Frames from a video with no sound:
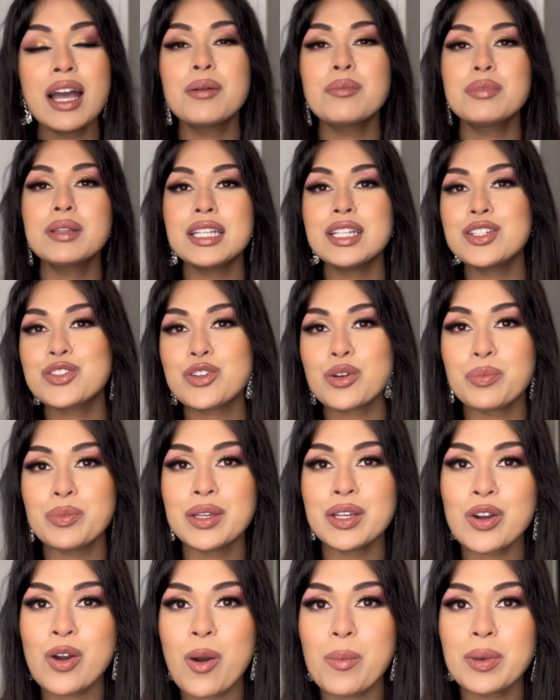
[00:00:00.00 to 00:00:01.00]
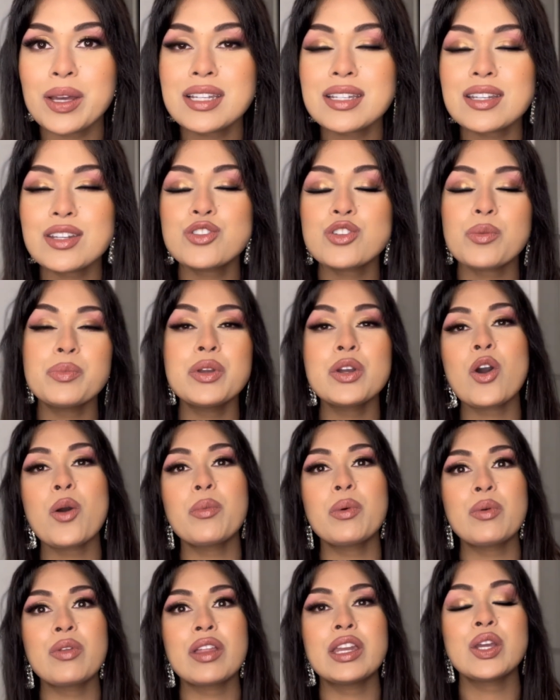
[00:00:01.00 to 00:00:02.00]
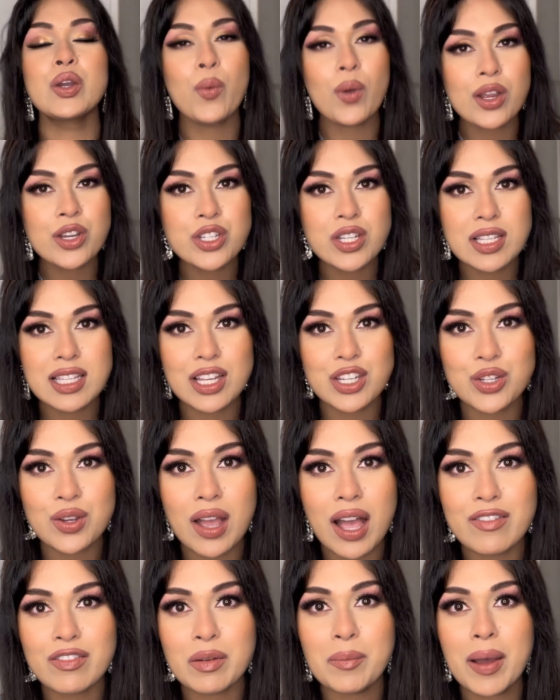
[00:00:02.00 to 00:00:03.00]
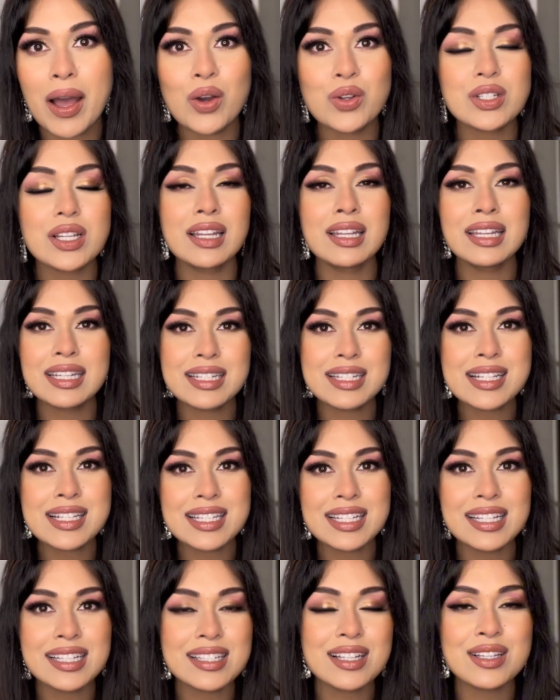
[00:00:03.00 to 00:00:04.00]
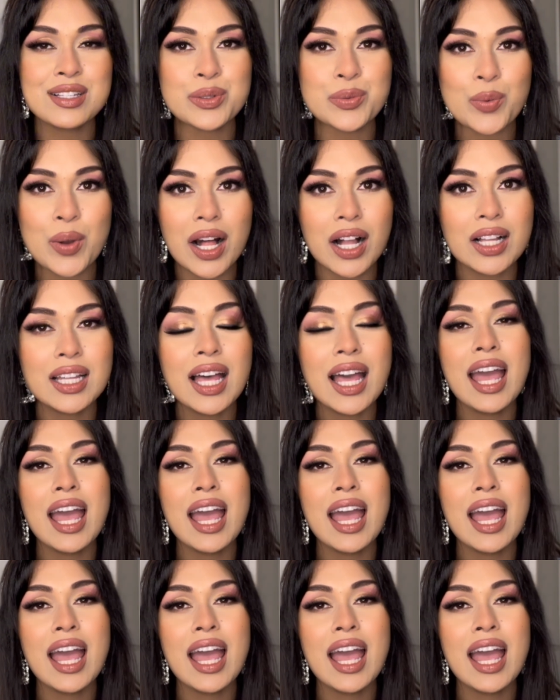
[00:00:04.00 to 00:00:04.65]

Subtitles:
please drop me a comment with any questions that you have about lid disease as well,